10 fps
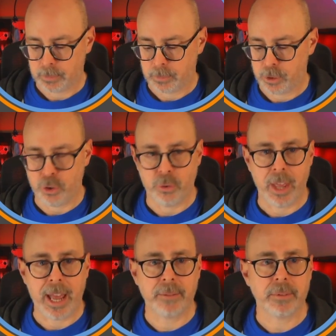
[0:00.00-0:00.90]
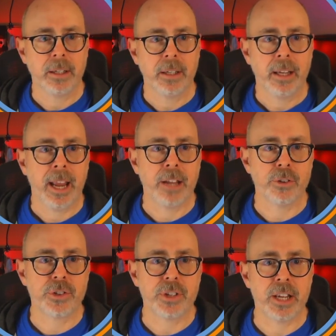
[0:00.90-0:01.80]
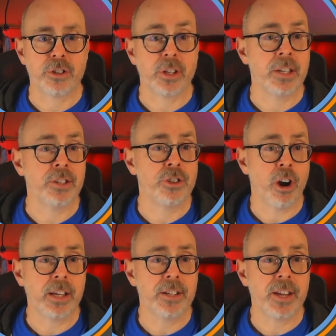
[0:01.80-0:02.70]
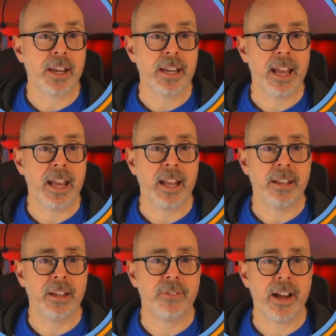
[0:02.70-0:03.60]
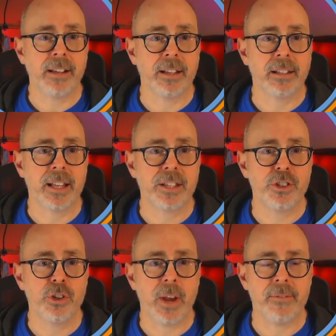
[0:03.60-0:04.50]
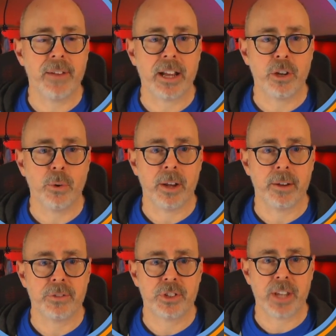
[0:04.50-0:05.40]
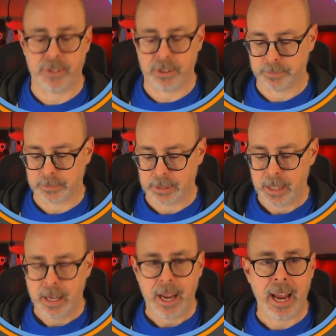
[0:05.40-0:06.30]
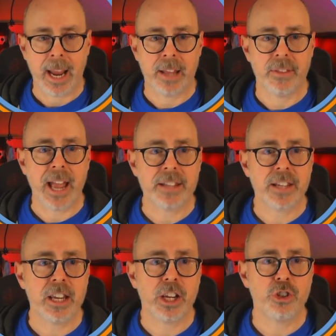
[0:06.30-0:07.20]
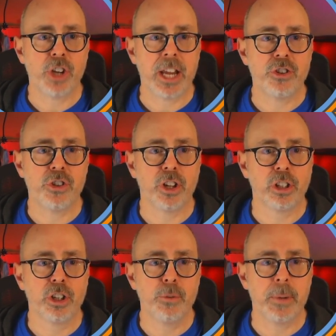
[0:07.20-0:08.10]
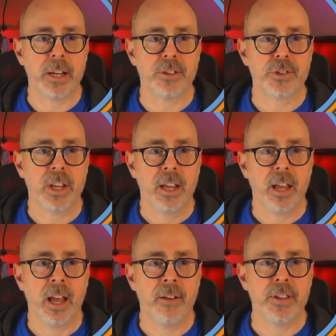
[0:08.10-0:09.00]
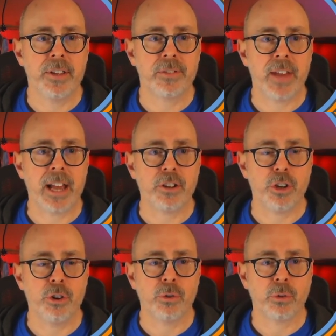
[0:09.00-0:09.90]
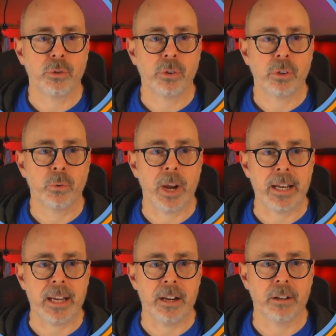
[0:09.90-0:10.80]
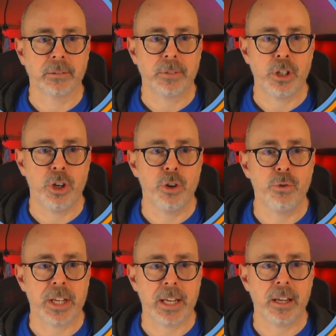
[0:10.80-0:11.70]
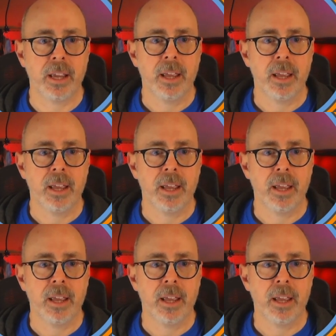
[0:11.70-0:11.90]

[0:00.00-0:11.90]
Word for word: let's do that. And you'll see it's as dark as it can get. And then finally, let's do a value of seven. And that's how you can change the luminance of this value right here using